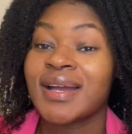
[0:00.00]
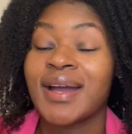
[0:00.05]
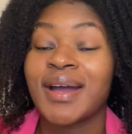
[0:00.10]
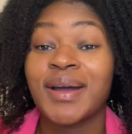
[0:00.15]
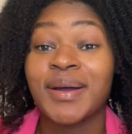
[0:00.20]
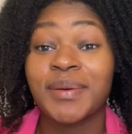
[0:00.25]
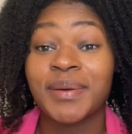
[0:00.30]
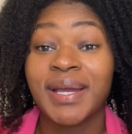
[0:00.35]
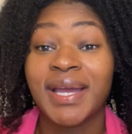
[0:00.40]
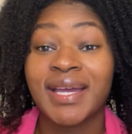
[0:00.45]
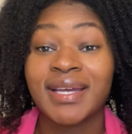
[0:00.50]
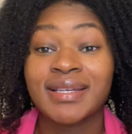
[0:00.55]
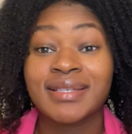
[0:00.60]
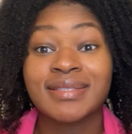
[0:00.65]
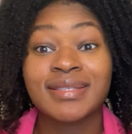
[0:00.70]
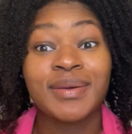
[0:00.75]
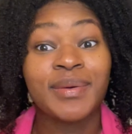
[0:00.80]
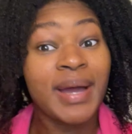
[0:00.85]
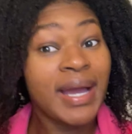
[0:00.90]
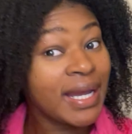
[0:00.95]
Okay,
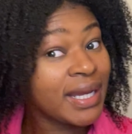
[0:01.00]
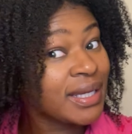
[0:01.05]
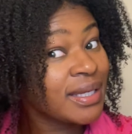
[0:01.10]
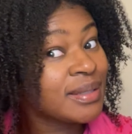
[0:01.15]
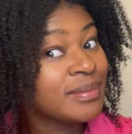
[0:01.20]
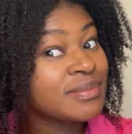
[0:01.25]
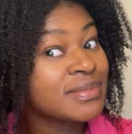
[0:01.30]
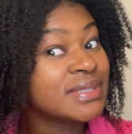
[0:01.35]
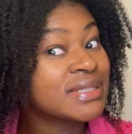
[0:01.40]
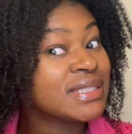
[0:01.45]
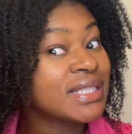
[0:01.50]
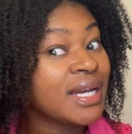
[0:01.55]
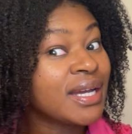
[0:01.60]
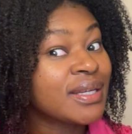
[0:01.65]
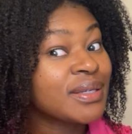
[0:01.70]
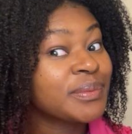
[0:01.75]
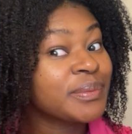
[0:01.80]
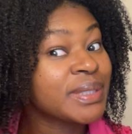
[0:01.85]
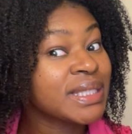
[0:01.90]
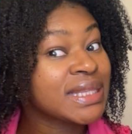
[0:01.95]
so I am
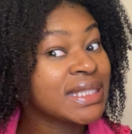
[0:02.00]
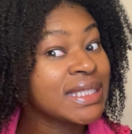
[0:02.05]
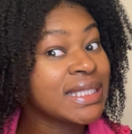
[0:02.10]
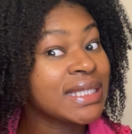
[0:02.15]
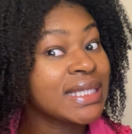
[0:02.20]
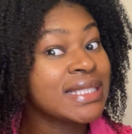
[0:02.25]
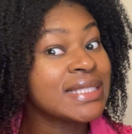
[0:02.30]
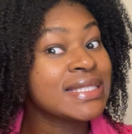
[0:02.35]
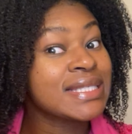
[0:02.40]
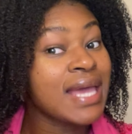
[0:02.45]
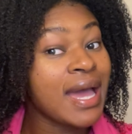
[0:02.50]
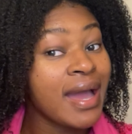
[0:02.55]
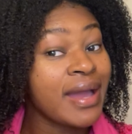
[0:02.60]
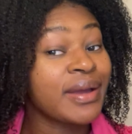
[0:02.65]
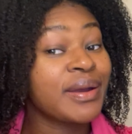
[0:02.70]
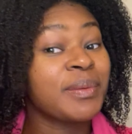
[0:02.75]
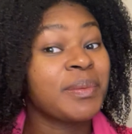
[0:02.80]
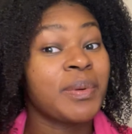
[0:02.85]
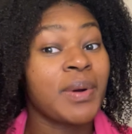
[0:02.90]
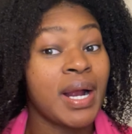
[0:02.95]
done with the
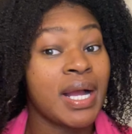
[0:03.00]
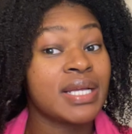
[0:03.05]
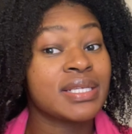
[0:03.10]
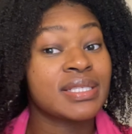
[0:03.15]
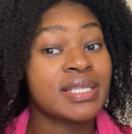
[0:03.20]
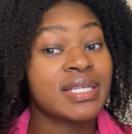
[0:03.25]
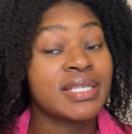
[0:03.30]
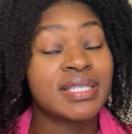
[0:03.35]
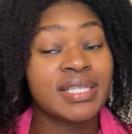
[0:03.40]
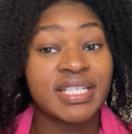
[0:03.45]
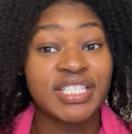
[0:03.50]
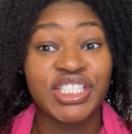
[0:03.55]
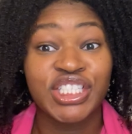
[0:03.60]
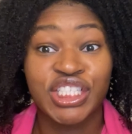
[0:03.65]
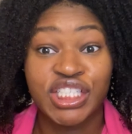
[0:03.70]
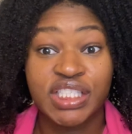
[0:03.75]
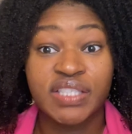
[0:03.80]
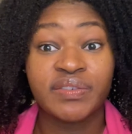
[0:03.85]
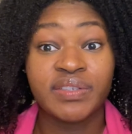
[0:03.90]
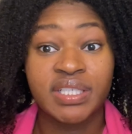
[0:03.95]
entire process. I
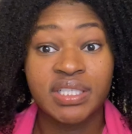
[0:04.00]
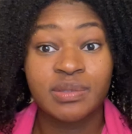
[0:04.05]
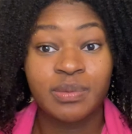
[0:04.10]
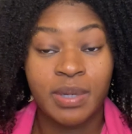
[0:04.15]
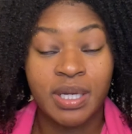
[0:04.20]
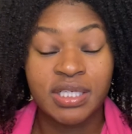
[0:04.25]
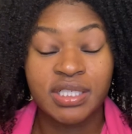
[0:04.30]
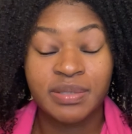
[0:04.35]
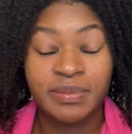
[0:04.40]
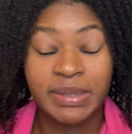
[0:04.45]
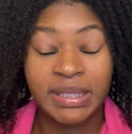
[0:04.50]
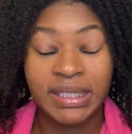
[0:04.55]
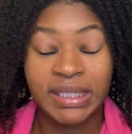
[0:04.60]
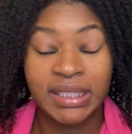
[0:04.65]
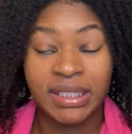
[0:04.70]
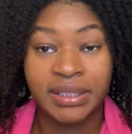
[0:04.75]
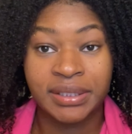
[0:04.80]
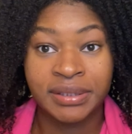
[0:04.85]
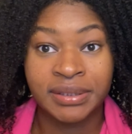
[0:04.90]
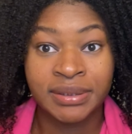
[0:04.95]
just finished washing my
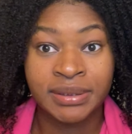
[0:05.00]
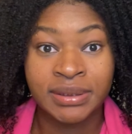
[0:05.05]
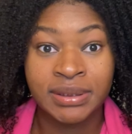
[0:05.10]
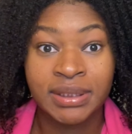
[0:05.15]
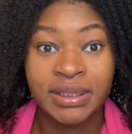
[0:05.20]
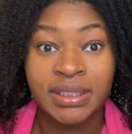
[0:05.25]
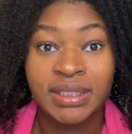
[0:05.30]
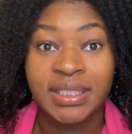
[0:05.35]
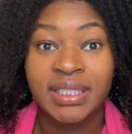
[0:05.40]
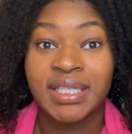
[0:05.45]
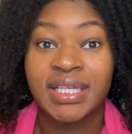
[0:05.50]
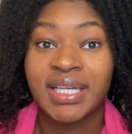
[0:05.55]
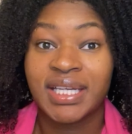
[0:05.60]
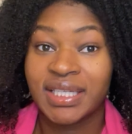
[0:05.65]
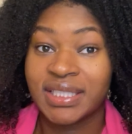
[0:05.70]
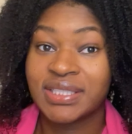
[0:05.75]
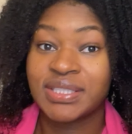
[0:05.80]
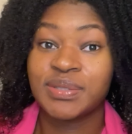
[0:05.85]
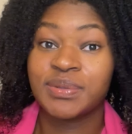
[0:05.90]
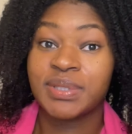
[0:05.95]
hair,
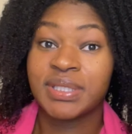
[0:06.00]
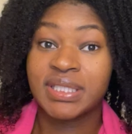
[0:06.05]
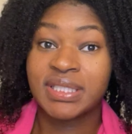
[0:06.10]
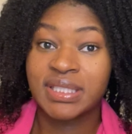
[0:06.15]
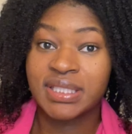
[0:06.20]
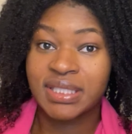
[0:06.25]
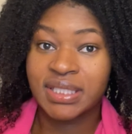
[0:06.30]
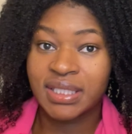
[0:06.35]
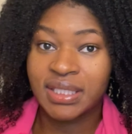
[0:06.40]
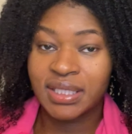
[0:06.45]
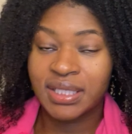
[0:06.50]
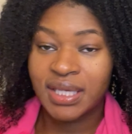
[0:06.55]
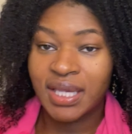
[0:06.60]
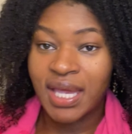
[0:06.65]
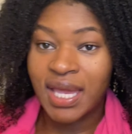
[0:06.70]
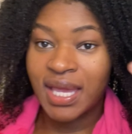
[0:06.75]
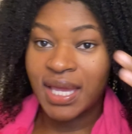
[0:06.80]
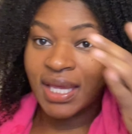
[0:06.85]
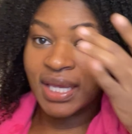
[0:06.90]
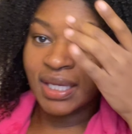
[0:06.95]
as you can see,
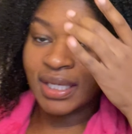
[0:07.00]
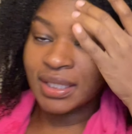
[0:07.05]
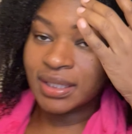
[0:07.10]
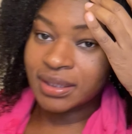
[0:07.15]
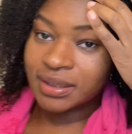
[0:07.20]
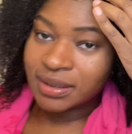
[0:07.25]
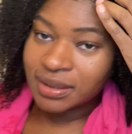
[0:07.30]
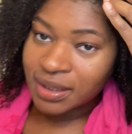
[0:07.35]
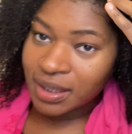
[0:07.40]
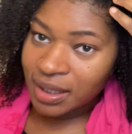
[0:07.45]
and